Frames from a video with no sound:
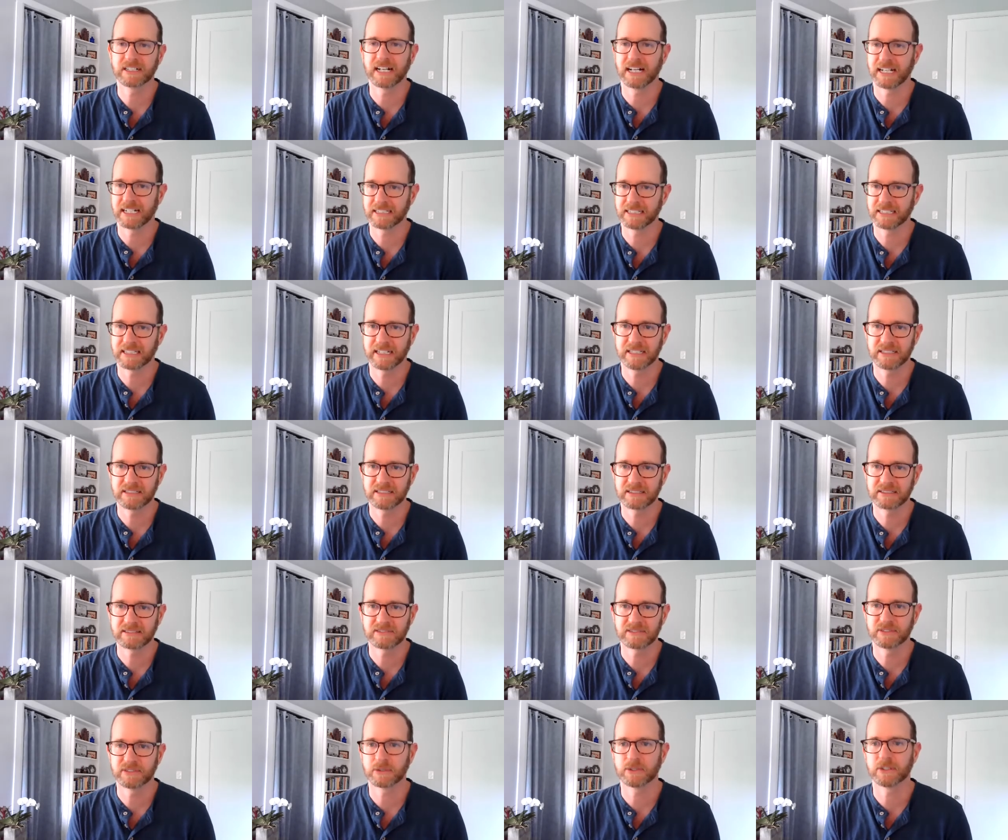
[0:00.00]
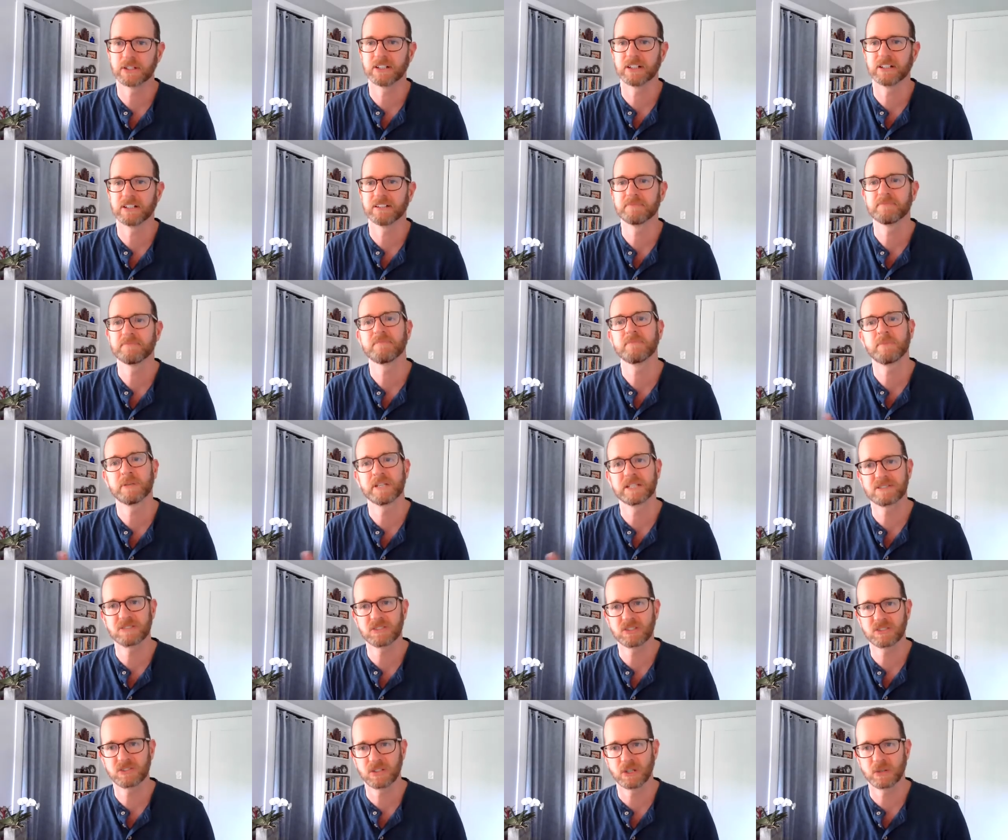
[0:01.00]
guidelines for
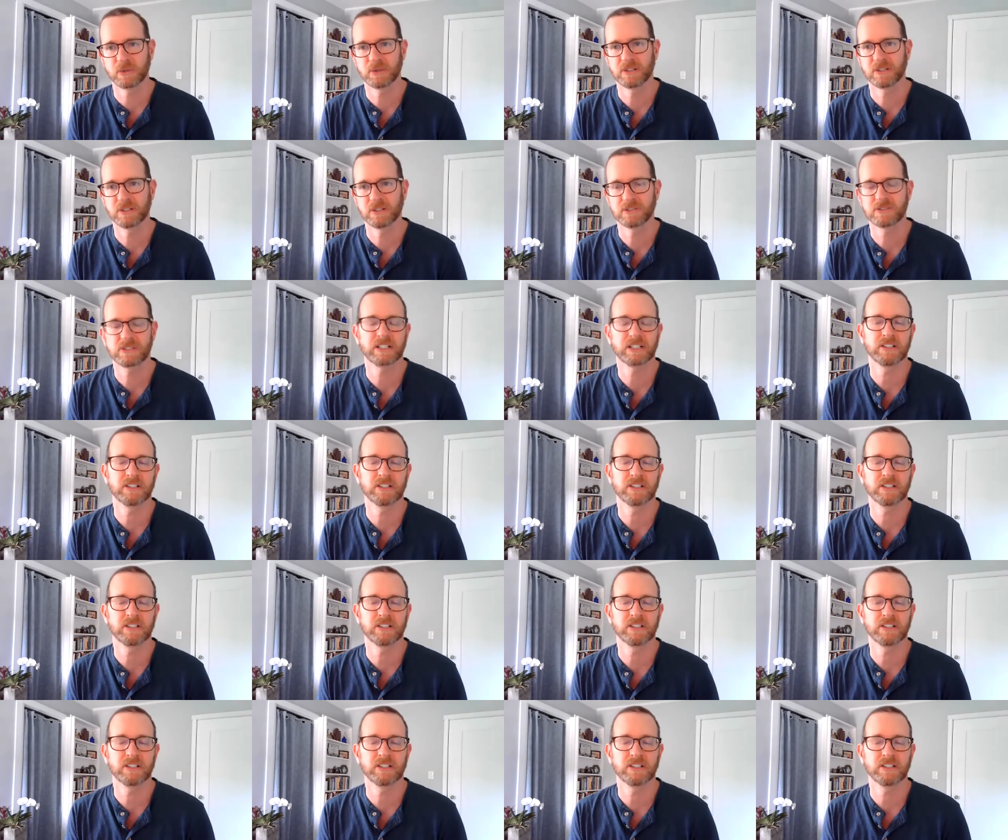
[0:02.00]
business owners,